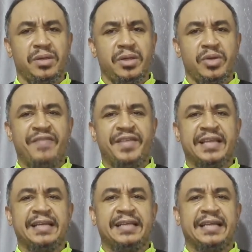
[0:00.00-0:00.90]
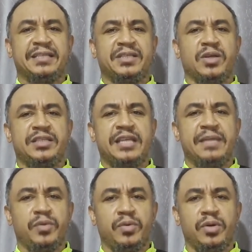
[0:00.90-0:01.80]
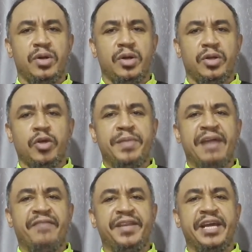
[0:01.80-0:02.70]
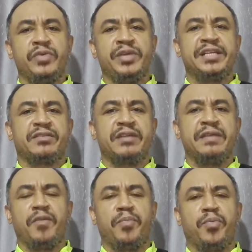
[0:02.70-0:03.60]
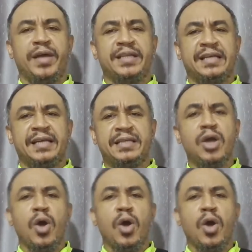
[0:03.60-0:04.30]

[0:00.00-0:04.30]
You have internet that is not stable. No be every day you they scream for poor internet.